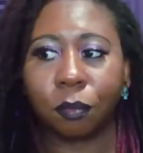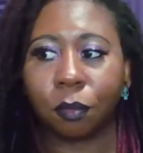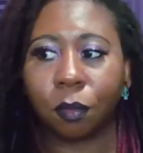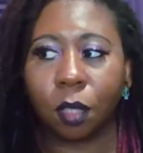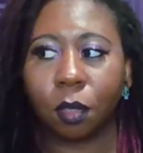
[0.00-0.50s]

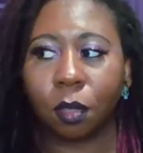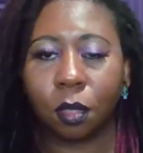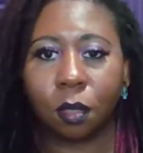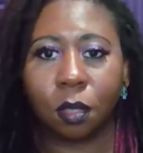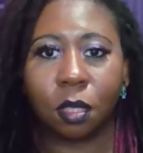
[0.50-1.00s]

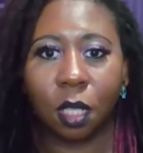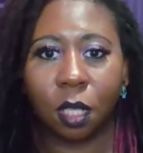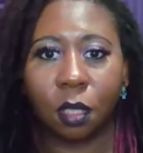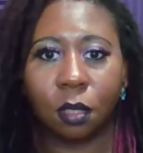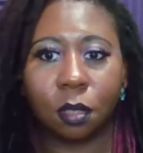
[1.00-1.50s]
stage, like
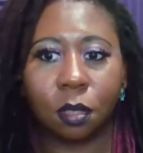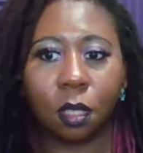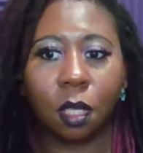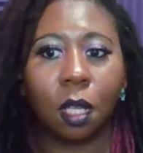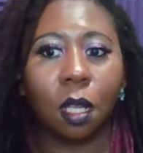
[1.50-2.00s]
as
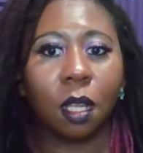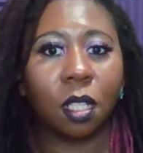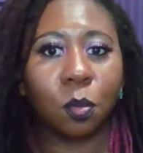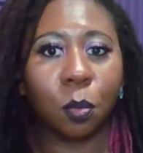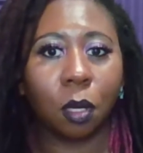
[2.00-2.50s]
part
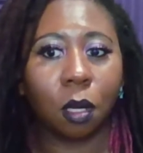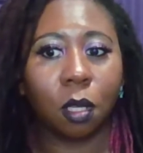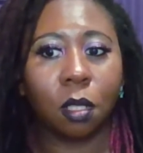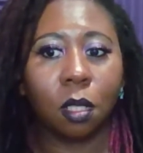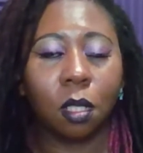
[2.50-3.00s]
of
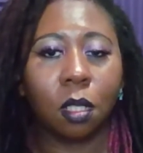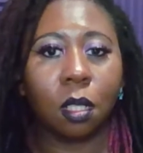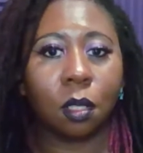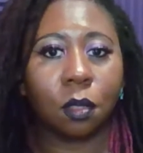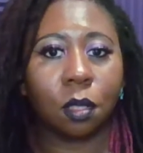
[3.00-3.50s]
the
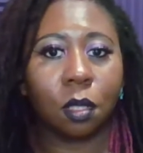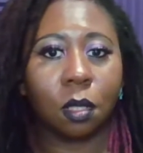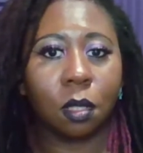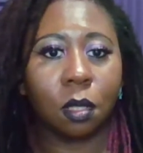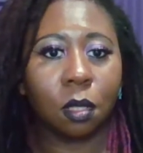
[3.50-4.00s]

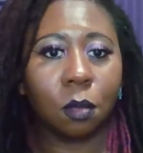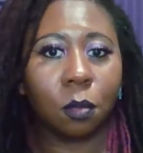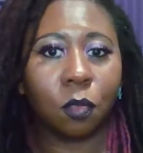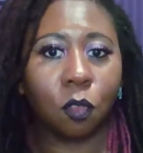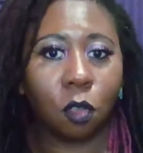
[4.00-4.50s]

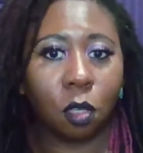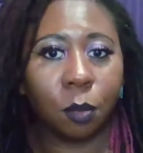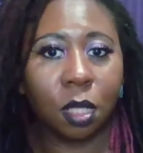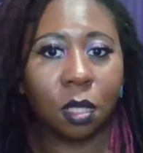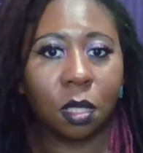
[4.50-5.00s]
performance.
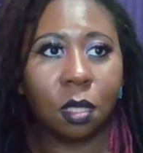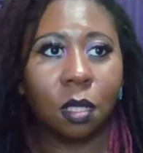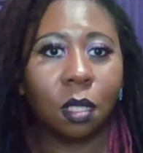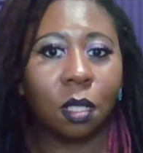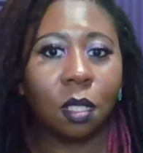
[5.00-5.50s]

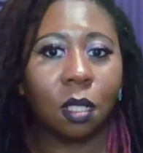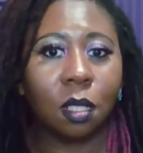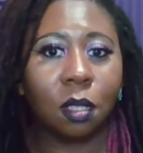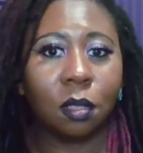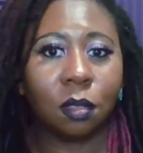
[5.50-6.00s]

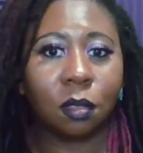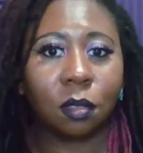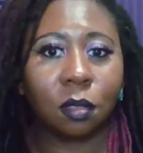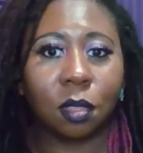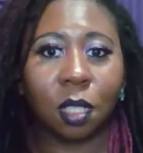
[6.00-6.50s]
That
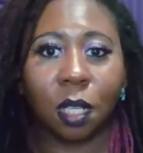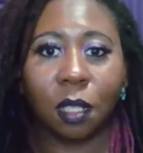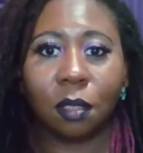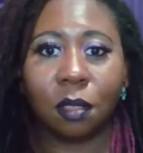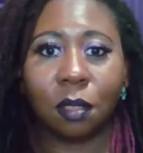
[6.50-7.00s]

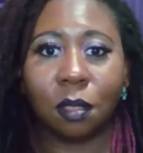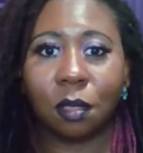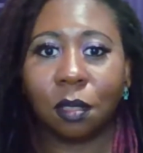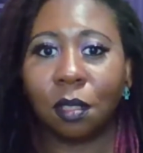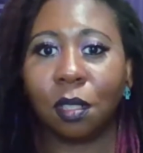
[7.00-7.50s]
you
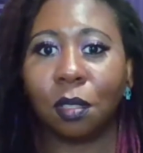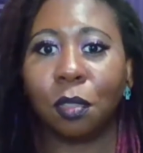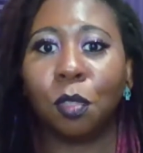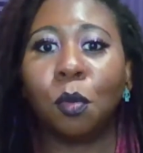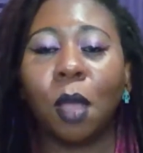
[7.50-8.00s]
had to
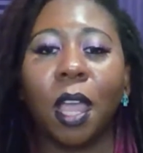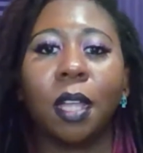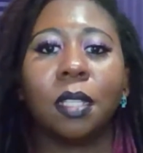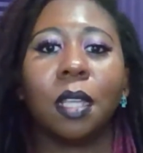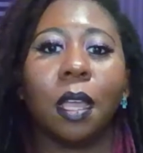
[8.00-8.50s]
actually.
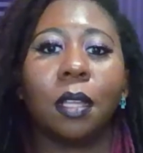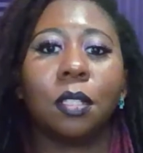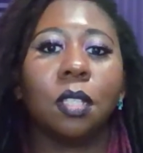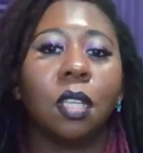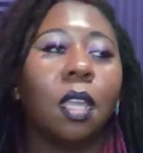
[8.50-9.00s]
It's
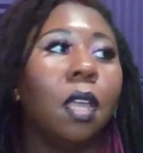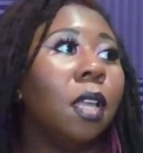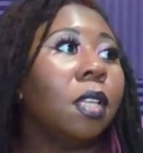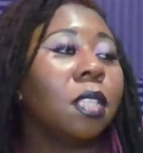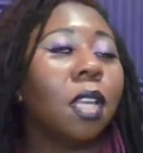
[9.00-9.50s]
not like
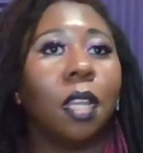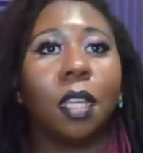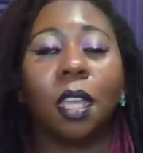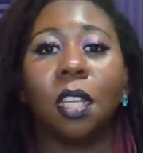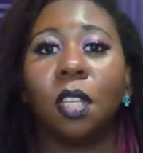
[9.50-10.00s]
anyone
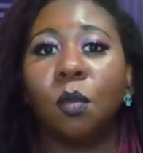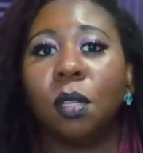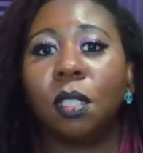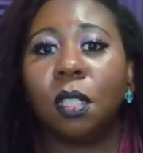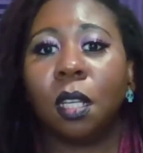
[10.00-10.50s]
and
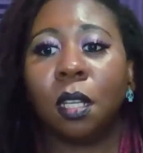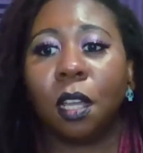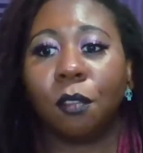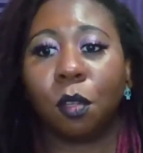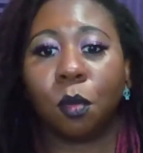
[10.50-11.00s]
everyone
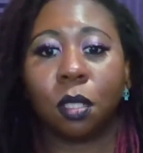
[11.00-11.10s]
saw it,